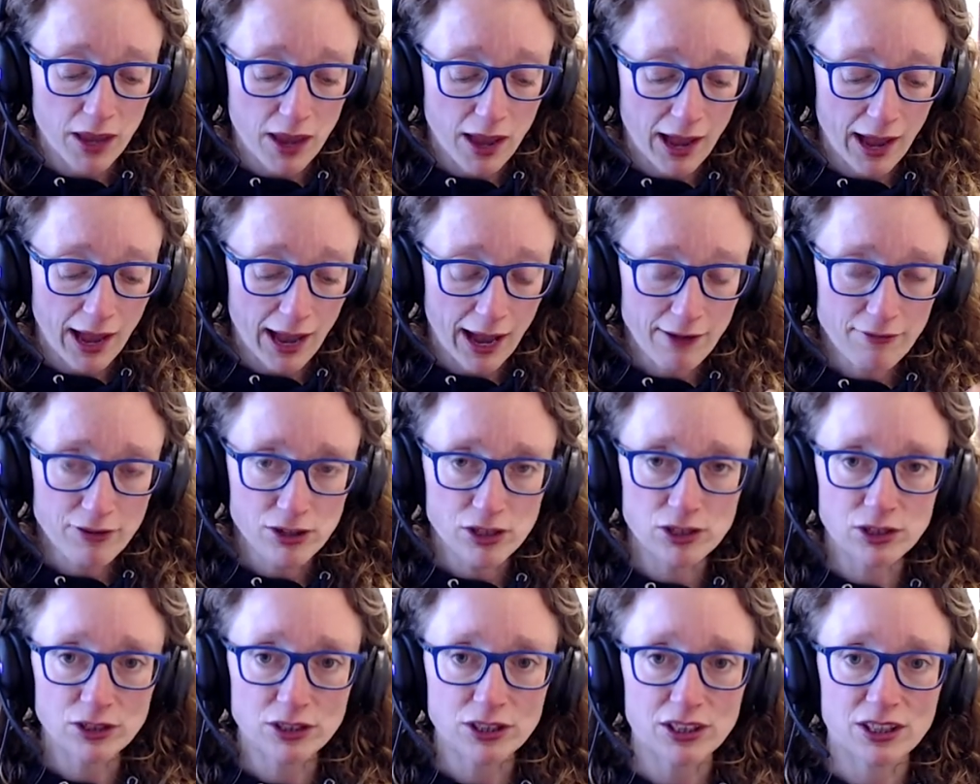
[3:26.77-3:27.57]
have a
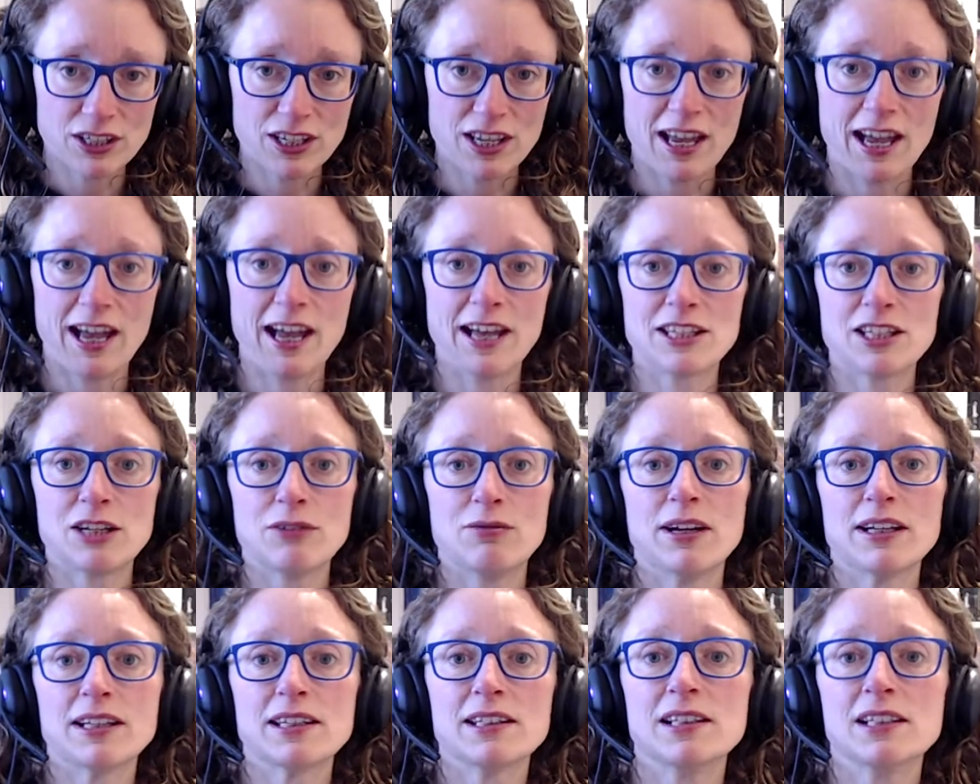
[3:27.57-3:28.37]
look at your
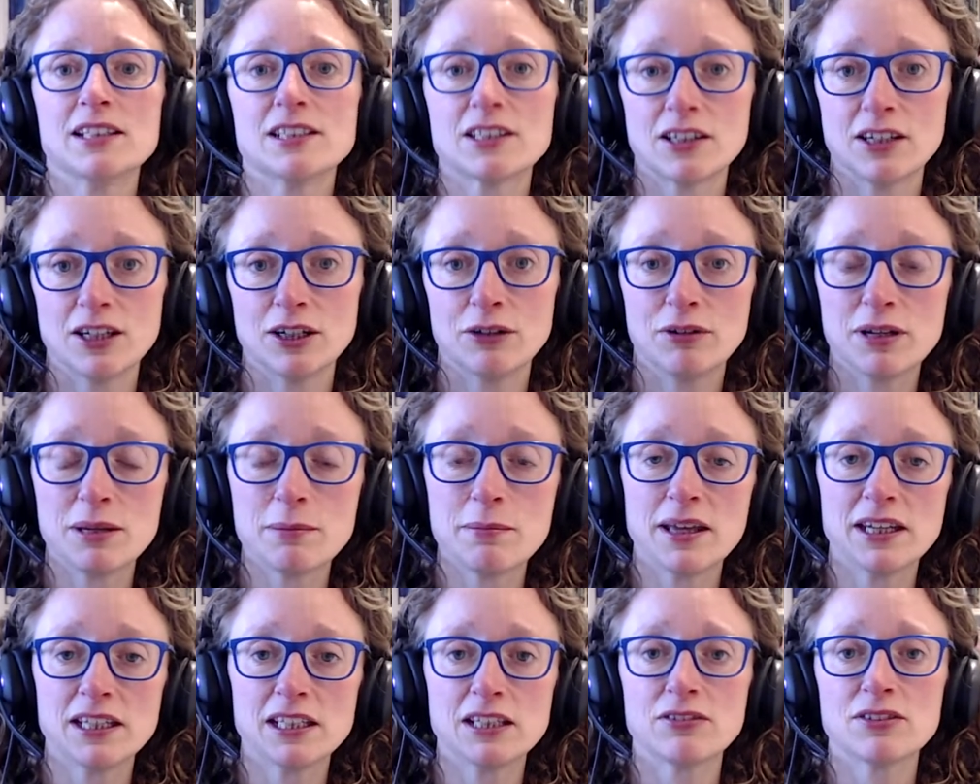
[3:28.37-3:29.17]
regular diary.
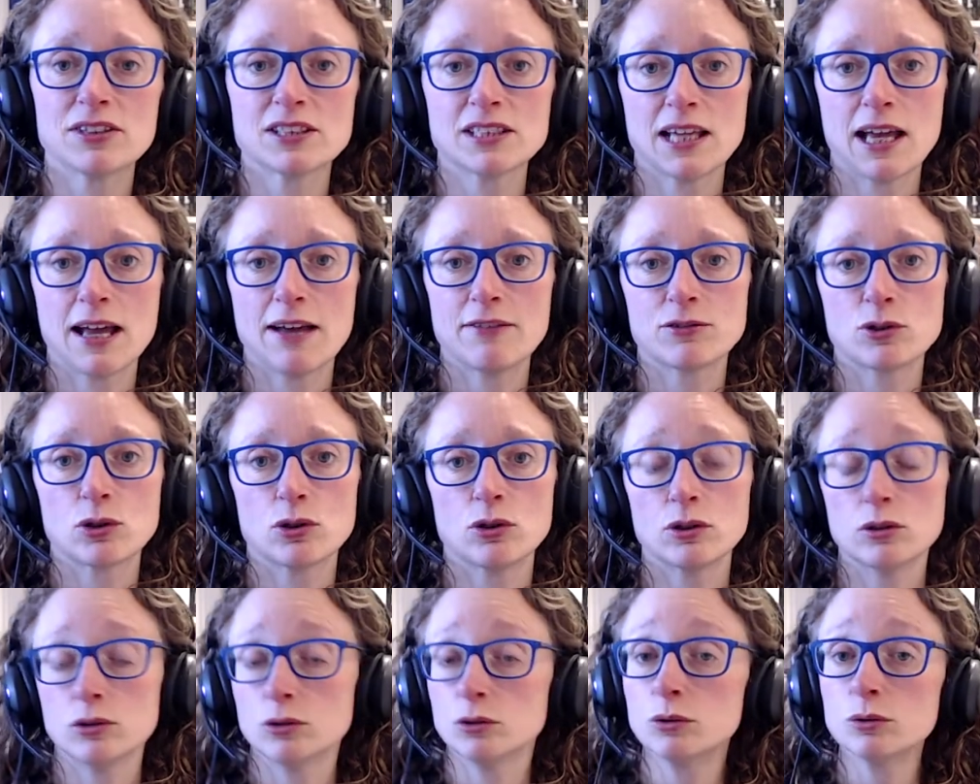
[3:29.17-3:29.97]
Many of us have
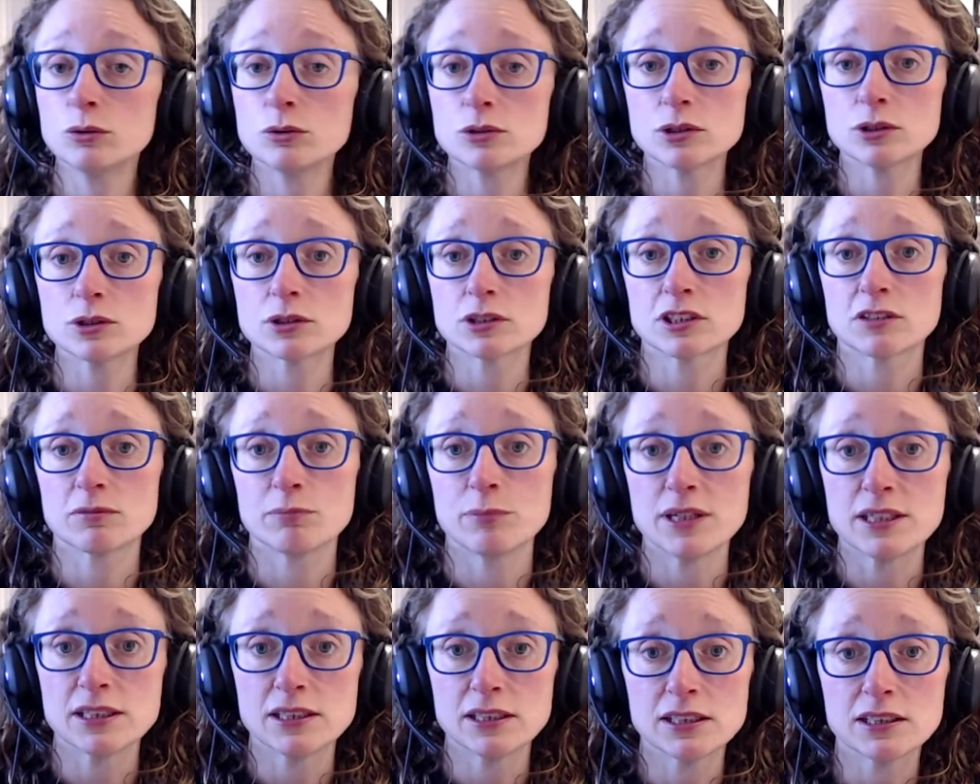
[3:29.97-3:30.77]
got all sorts of
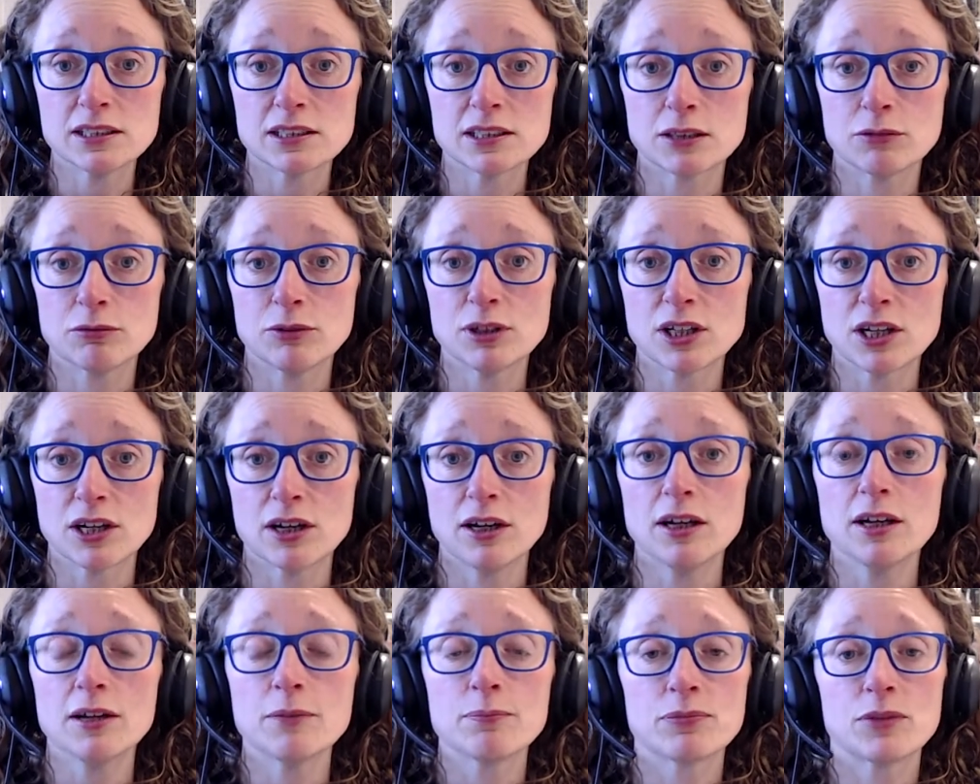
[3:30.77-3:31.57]
meetings that
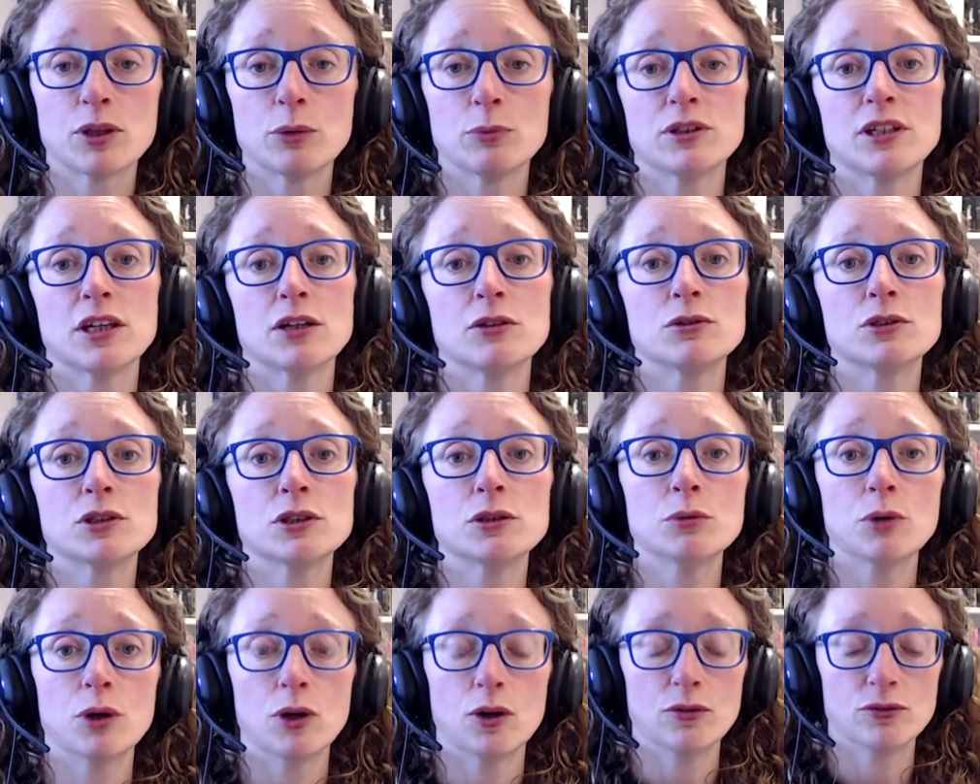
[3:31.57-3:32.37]
recur that we go
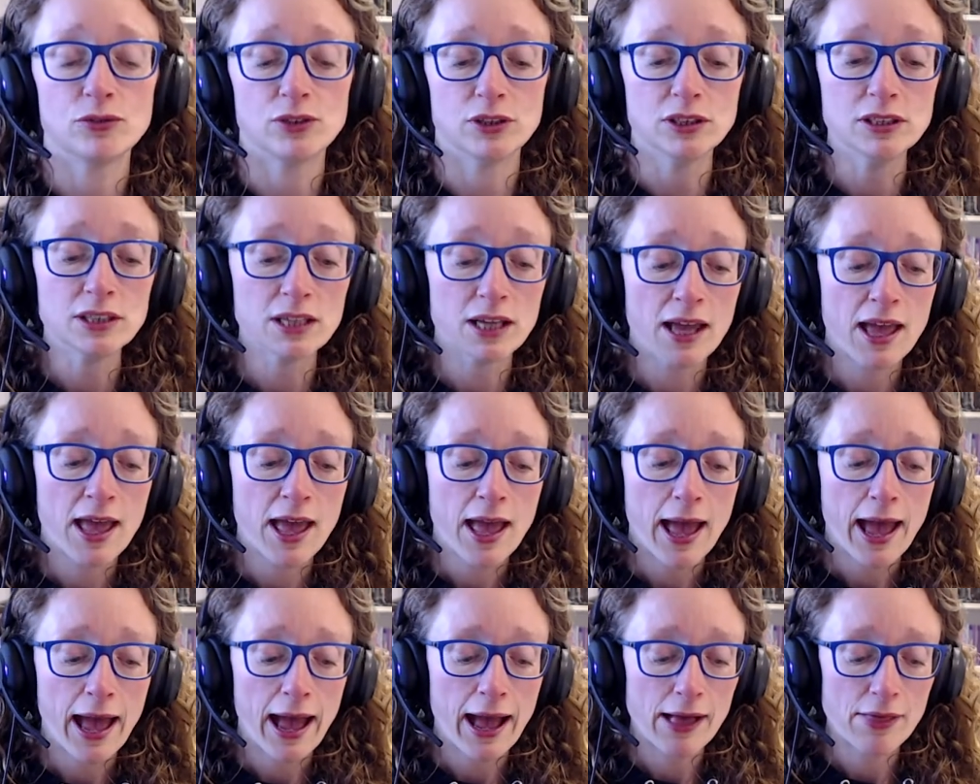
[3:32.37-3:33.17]
to often,
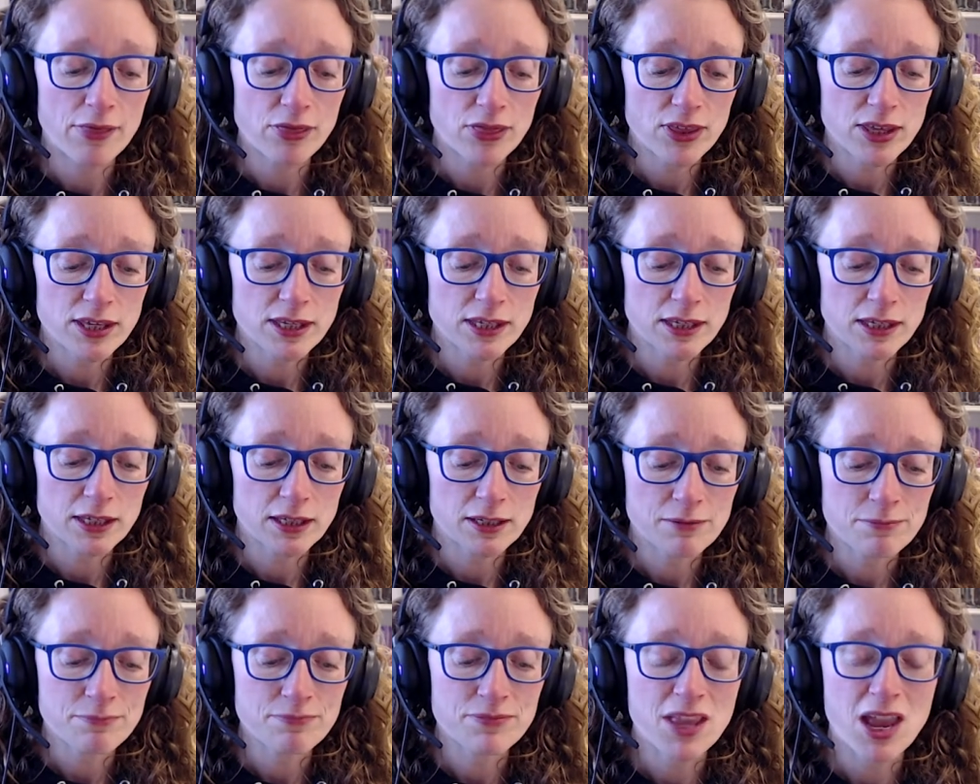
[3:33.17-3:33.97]
and
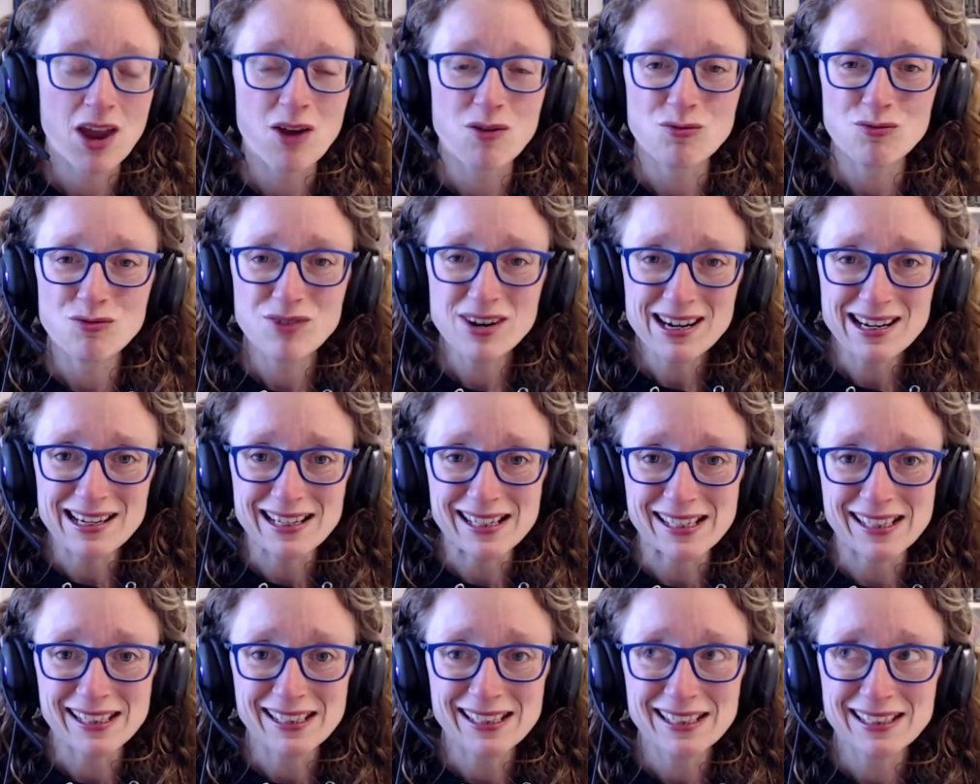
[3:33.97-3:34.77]
thinking,
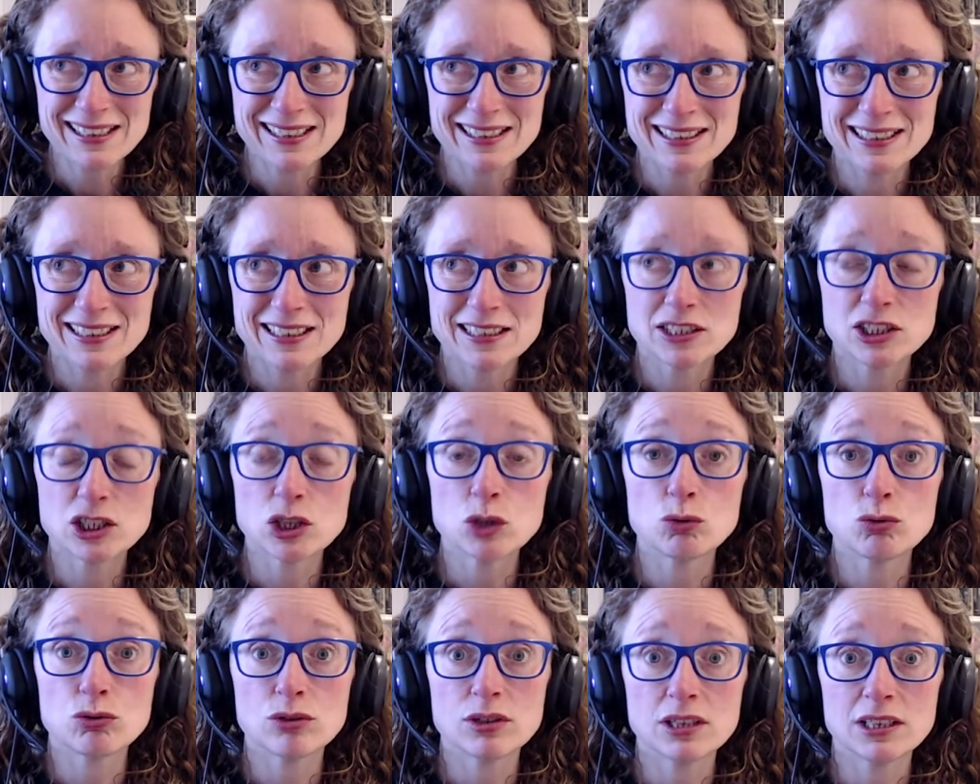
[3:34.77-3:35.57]
really, do
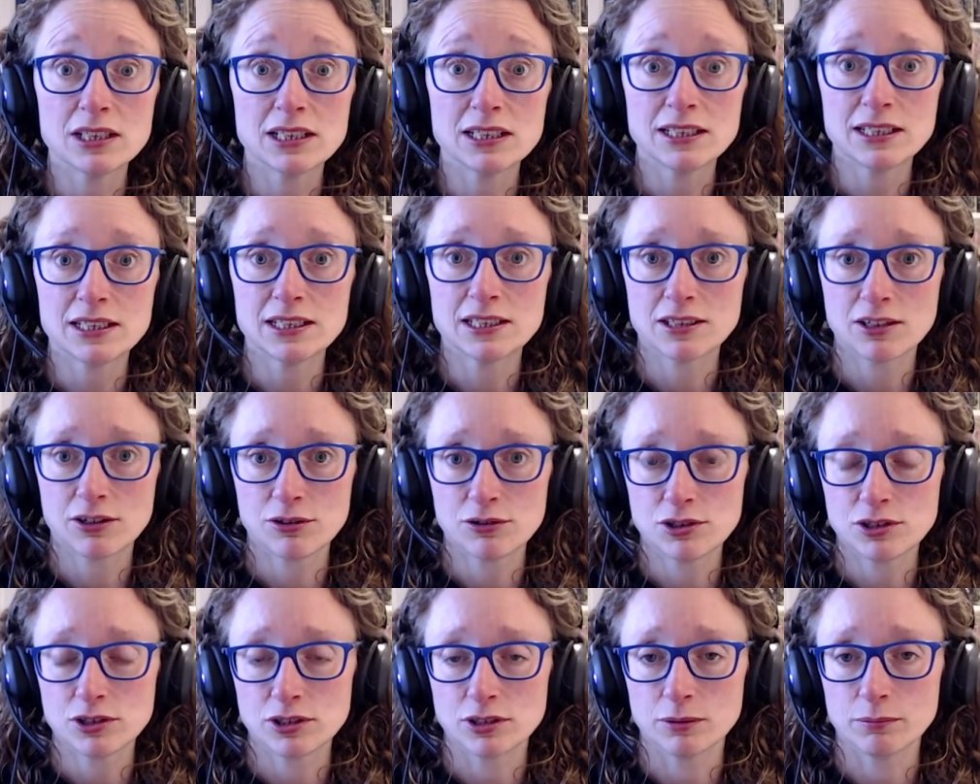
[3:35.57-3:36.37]
you really need to go
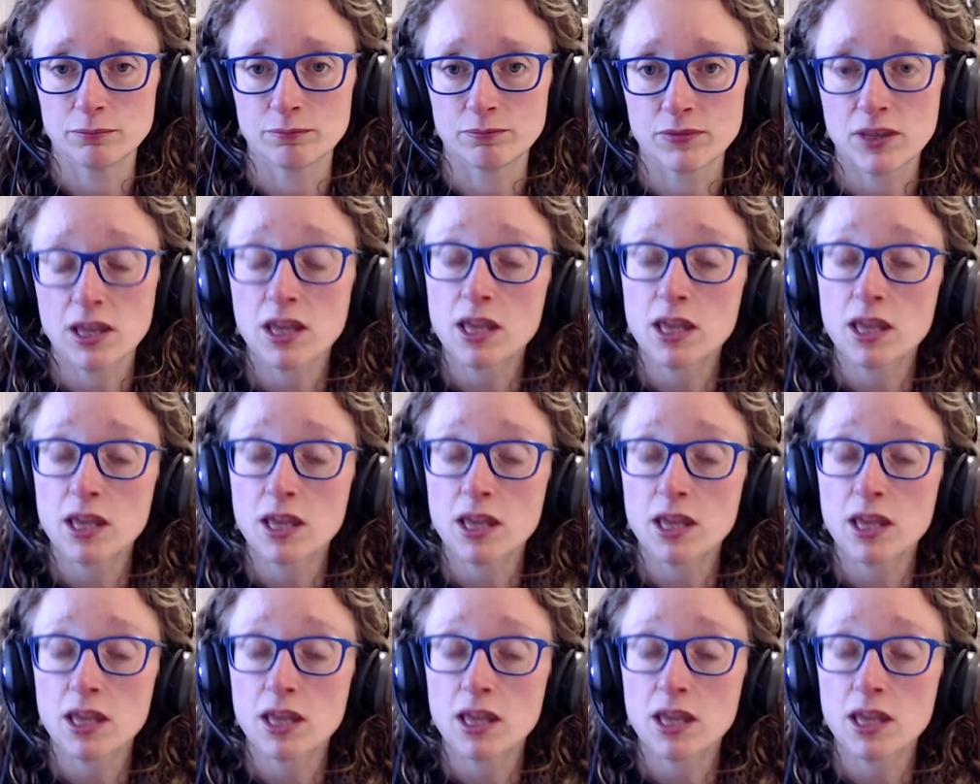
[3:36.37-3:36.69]
to them?